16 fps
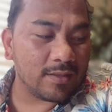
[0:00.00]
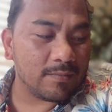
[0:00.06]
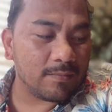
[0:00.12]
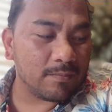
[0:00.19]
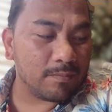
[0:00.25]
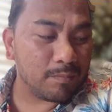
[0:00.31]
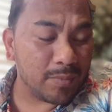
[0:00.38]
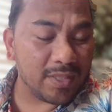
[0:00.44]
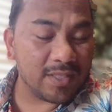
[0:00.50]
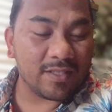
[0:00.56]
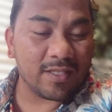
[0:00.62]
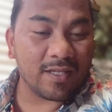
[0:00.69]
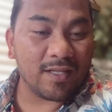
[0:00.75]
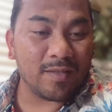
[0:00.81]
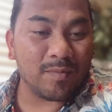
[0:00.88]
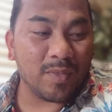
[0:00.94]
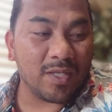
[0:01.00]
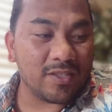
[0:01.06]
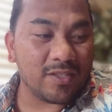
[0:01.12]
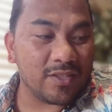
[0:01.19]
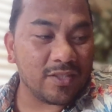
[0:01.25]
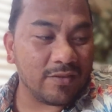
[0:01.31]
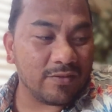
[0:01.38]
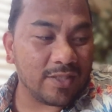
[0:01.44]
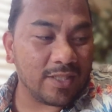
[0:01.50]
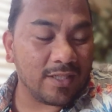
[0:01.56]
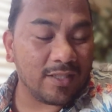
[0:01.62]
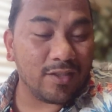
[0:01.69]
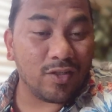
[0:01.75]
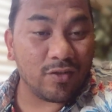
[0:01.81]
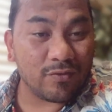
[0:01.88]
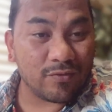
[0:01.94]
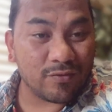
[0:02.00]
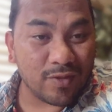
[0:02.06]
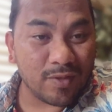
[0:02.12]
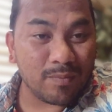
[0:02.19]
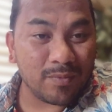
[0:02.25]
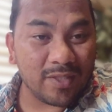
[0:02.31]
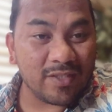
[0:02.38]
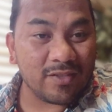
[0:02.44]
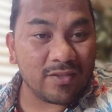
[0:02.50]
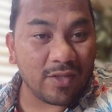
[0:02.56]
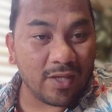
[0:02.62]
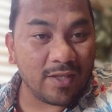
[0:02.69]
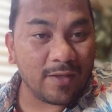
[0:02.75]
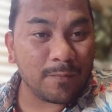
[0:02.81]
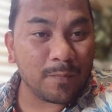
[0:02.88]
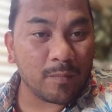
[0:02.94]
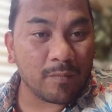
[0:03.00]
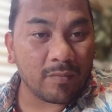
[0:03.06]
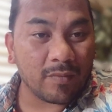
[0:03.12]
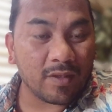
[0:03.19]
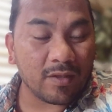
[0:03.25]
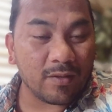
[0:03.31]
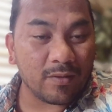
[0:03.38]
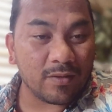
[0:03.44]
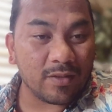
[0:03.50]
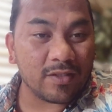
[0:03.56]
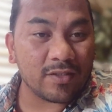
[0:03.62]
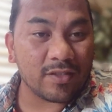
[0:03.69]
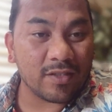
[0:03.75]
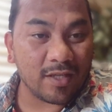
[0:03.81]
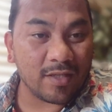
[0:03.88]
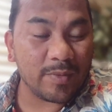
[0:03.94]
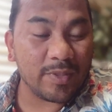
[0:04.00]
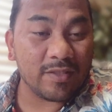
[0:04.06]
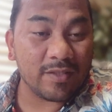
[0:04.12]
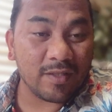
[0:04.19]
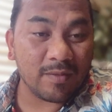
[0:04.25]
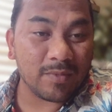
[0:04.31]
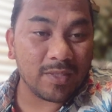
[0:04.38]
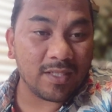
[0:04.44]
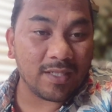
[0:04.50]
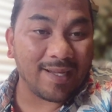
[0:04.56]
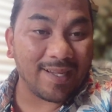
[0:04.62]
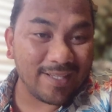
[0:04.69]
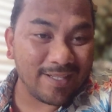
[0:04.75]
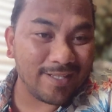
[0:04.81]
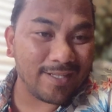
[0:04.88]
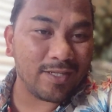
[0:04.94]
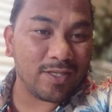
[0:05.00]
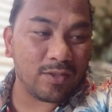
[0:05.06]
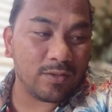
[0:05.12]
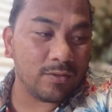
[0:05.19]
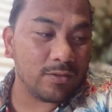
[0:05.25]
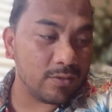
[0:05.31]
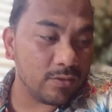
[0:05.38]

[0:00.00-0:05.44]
me telling myself that, from this day, there's got to be something I need to